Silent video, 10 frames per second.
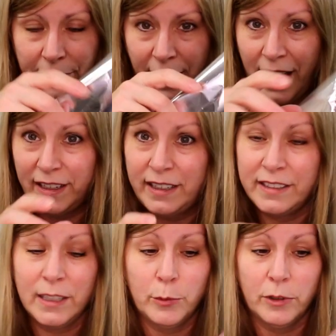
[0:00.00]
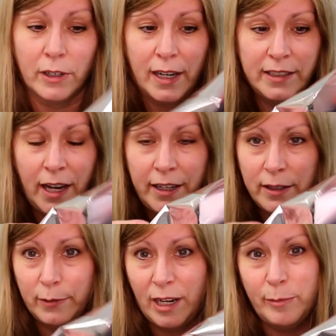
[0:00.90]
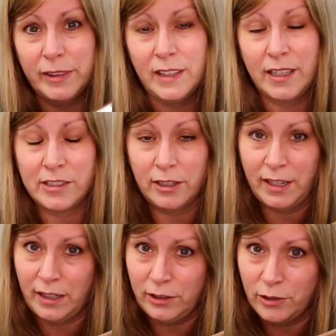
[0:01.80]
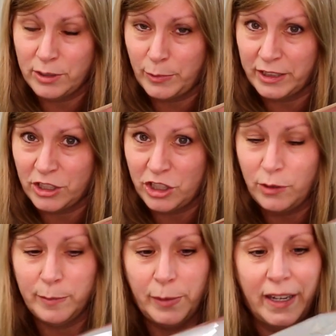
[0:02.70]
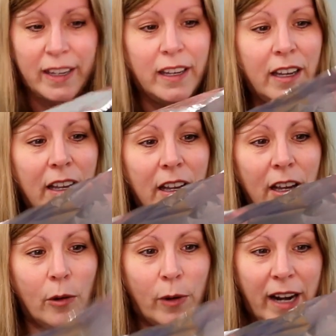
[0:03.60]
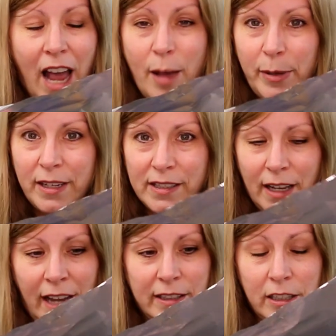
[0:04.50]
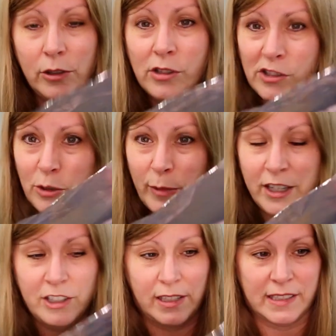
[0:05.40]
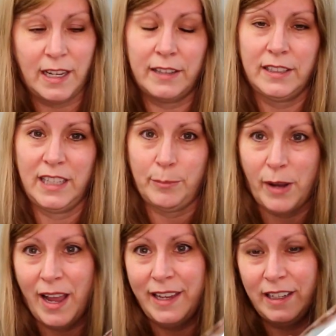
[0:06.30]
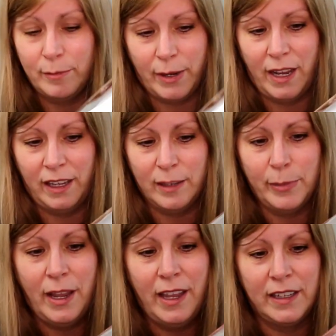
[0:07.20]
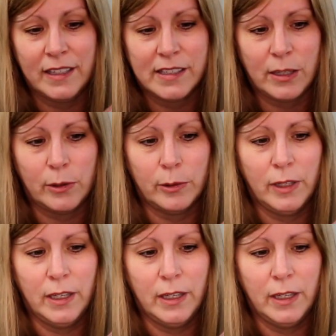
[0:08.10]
that, and it did work. I tied it around, but then they started getting closer and wanted to chew it. But what happened is I had to use so much of this, I had to keep buying it. So